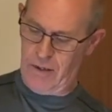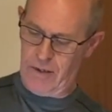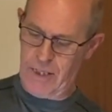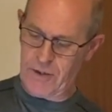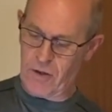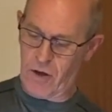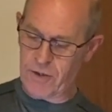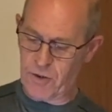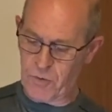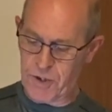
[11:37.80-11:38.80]
these guys,
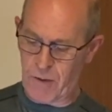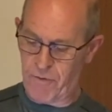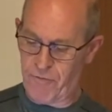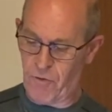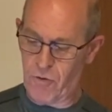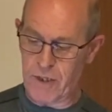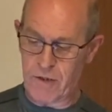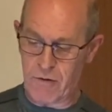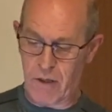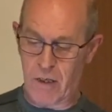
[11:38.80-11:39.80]
as we said before, these
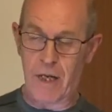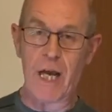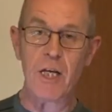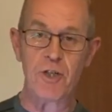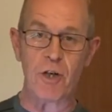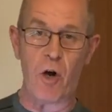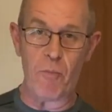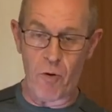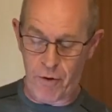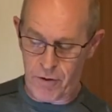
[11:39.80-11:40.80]
are an Asian
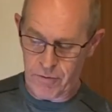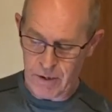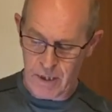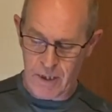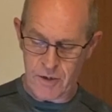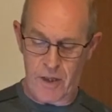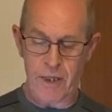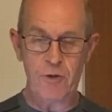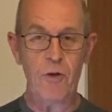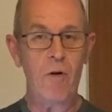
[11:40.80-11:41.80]
Arboreal, so they
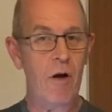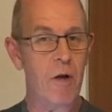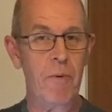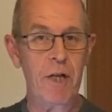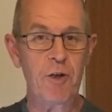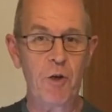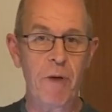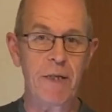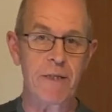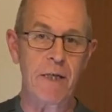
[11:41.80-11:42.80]
do like a bit of
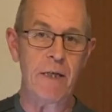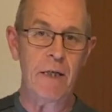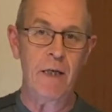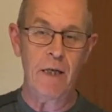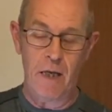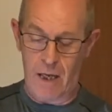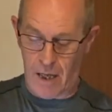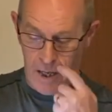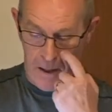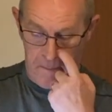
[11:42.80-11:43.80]
humidity.
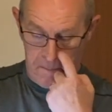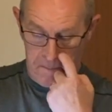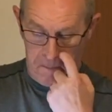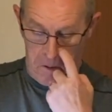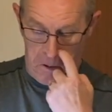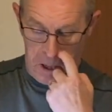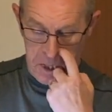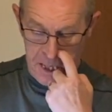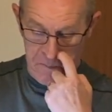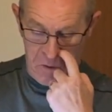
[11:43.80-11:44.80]
I
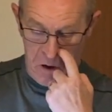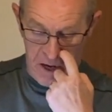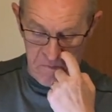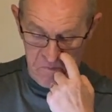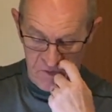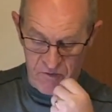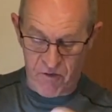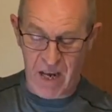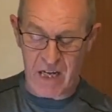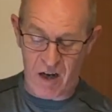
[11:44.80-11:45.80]
keep mine
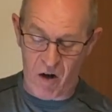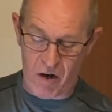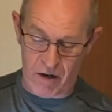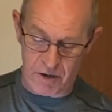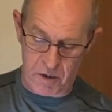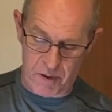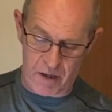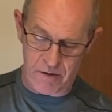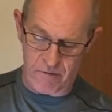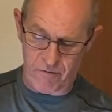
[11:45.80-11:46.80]
fairly high, I
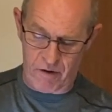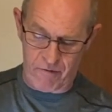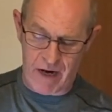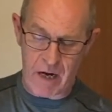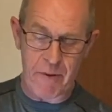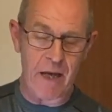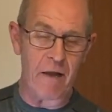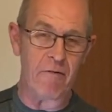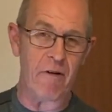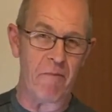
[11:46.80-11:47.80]
suppose, around
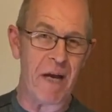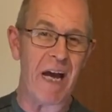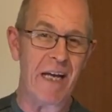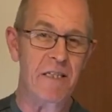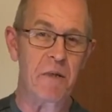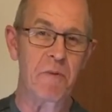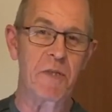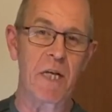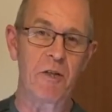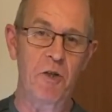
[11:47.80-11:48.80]
about
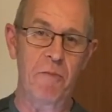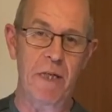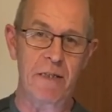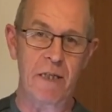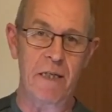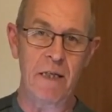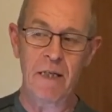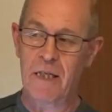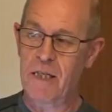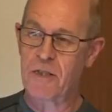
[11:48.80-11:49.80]
80% humidity,
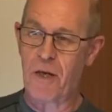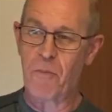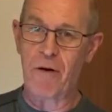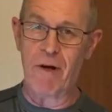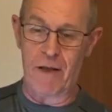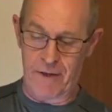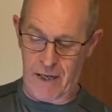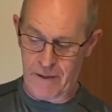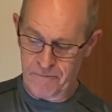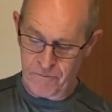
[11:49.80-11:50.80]
somewhere around
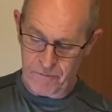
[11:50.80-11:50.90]
there.